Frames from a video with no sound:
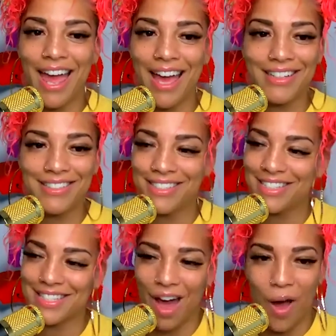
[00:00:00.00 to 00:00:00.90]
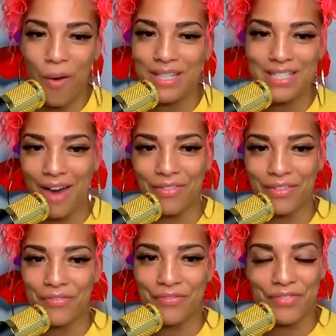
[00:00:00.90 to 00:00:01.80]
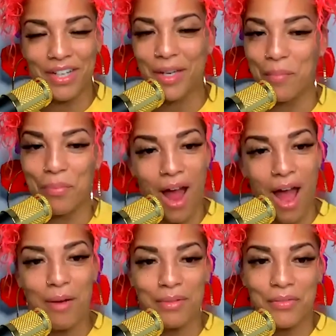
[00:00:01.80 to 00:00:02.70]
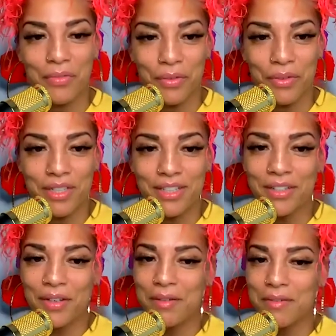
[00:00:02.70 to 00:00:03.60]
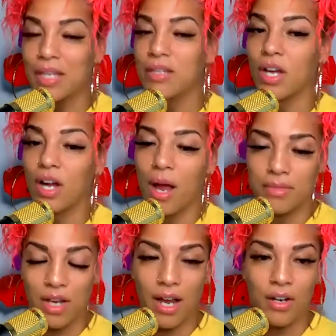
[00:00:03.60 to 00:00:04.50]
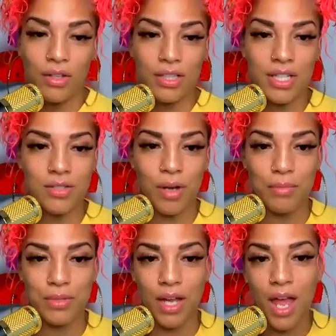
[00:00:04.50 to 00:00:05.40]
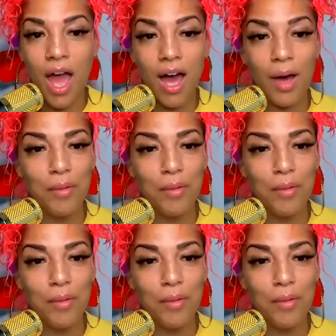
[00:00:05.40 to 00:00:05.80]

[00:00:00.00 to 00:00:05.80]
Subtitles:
ass just always have a fucking problem for real. You know what I'm saying? I'm sorry. I know the kids around. I'm sorry.